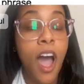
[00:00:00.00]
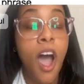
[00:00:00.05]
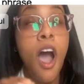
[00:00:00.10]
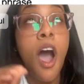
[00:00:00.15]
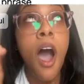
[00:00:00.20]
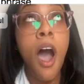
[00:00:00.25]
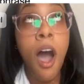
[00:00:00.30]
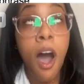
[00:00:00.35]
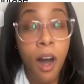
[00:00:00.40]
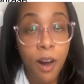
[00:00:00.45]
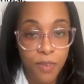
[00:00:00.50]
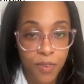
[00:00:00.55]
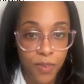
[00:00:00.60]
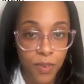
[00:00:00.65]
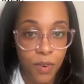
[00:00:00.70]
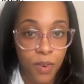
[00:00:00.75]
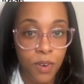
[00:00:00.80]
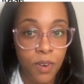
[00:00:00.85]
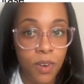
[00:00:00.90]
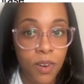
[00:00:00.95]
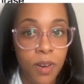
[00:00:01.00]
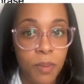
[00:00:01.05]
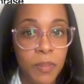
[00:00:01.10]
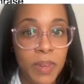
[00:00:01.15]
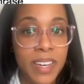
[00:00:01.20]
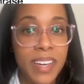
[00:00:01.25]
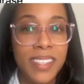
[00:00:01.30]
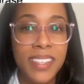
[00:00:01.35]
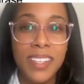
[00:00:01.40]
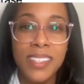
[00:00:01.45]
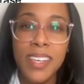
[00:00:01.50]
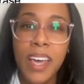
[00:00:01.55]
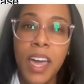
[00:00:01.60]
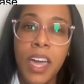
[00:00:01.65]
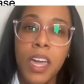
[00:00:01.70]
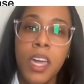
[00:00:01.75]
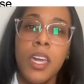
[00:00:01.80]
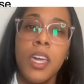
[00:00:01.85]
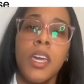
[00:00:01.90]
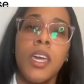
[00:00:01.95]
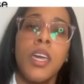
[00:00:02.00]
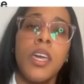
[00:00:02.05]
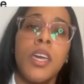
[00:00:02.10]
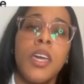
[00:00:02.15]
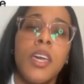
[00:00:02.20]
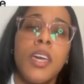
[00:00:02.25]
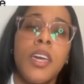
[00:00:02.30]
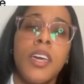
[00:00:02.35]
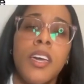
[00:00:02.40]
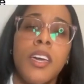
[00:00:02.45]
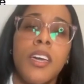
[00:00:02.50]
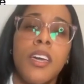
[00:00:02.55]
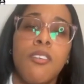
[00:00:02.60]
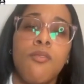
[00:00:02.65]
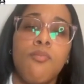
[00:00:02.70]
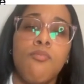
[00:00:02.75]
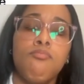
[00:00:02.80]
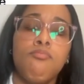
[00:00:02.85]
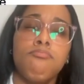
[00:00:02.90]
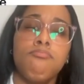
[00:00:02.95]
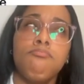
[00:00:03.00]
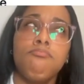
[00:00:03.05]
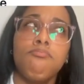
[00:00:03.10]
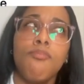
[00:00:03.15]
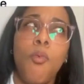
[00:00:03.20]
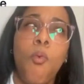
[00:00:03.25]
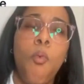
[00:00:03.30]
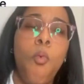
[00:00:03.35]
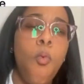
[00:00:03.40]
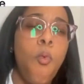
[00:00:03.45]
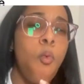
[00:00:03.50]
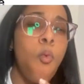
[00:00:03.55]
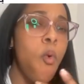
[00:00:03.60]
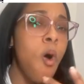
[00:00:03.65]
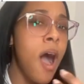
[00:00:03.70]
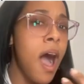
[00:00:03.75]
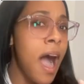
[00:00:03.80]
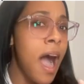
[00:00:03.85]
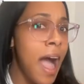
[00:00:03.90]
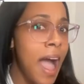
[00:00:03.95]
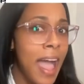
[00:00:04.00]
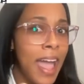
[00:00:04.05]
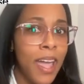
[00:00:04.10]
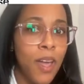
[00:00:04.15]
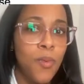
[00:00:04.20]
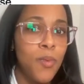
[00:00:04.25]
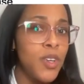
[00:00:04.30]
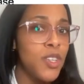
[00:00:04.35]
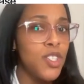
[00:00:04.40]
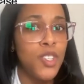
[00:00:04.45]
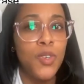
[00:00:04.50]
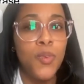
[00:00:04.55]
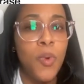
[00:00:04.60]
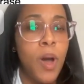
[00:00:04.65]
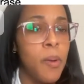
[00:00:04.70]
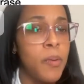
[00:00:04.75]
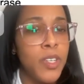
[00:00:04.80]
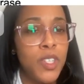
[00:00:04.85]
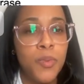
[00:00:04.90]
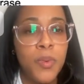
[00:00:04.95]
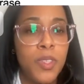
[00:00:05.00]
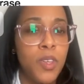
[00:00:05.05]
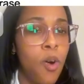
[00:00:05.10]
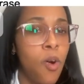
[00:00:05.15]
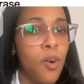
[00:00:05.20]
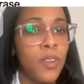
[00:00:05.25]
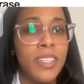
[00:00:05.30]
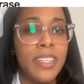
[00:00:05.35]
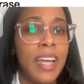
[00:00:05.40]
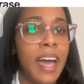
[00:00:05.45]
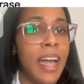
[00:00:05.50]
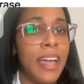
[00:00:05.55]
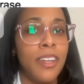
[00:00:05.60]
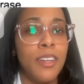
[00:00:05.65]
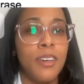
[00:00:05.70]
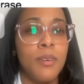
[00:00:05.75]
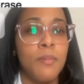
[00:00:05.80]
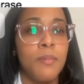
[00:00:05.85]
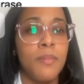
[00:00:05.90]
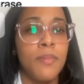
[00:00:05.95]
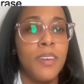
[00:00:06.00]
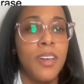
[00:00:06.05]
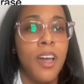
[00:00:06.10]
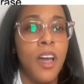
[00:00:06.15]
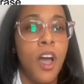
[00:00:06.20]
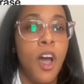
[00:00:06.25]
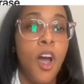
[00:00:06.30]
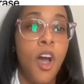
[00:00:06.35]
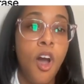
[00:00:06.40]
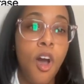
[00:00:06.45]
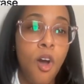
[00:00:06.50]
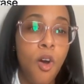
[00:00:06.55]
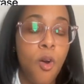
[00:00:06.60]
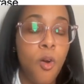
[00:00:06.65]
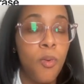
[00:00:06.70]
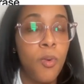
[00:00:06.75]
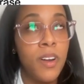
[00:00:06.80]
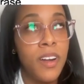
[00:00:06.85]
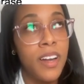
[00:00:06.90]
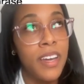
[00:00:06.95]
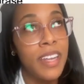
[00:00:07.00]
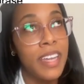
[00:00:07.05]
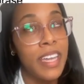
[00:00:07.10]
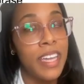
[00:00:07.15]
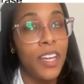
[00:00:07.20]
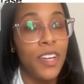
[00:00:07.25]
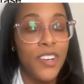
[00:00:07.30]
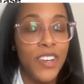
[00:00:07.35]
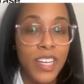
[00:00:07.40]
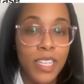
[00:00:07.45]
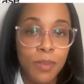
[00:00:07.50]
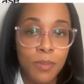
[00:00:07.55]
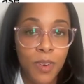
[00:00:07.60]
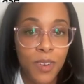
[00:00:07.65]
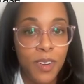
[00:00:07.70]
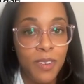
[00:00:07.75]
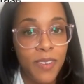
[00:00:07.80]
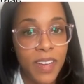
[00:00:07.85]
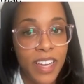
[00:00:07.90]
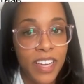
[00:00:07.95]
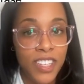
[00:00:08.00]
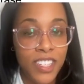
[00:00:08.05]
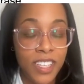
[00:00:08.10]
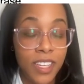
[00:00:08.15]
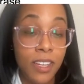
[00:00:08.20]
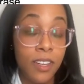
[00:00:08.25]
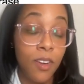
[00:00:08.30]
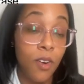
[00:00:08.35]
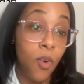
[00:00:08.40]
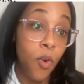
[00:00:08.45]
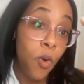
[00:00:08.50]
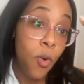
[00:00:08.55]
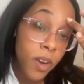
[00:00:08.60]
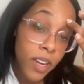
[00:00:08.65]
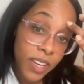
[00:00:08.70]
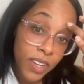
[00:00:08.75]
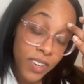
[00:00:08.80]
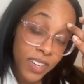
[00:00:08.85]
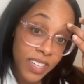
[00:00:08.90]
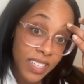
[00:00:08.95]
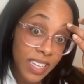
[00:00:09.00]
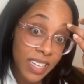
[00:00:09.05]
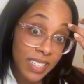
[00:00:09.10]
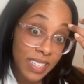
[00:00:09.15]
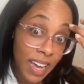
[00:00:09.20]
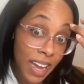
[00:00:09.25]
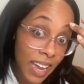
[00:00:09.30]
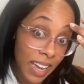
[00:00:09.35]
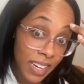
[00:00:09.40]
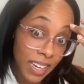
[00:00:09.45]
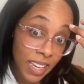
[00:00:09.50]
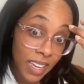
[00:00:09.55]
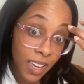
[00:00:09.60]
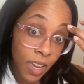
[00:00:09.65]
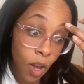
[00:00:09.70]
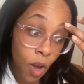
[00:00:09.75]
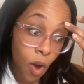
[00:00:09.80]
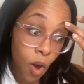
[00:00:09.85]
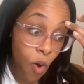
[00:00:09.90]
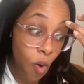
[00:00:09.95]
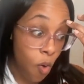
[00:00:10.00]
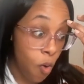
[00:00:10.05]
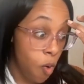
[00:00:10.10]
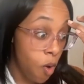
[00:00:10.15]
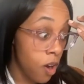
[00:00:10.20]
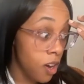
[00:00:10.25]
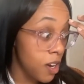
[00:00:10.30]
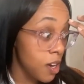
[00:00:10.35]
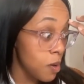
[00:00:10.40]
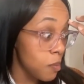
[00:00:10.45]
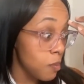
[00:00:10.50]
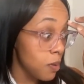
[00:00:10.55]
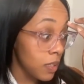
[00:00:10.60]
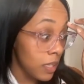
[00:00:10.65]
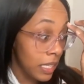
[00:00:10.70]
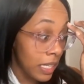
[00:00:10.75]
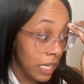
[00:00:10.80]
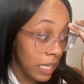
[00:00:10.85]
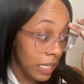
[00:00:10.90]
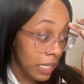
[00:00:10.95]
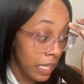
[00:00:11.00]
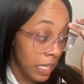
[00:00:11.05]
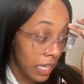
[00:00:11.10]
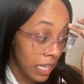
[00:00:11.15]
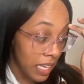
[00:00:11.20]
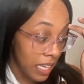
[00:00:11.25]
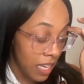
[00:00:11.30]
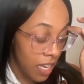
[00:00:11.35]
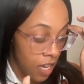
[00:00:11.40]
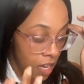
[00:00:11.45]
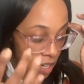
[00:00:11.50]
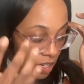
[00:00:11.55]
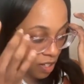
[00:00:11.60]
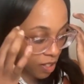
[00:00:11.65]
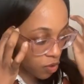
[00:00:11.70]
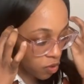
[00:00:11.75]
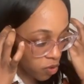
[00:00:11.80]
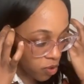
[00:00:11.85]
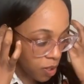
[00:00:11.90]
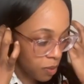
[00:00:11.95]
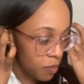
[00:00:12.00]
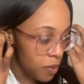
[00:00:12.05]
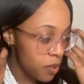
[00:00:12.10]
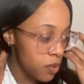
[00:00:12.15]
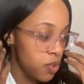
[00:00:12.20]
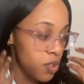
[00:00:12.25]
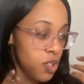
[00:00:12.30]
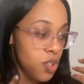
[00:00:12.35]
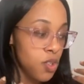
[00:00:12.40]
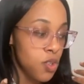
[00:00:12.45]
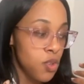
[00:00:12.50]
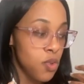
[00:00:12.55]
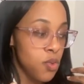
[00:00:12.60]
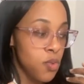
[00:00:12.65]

Awful, because it's like, why would you withhold an item? Oh, we're going to increase motivation or increase anxiety or completely contribute to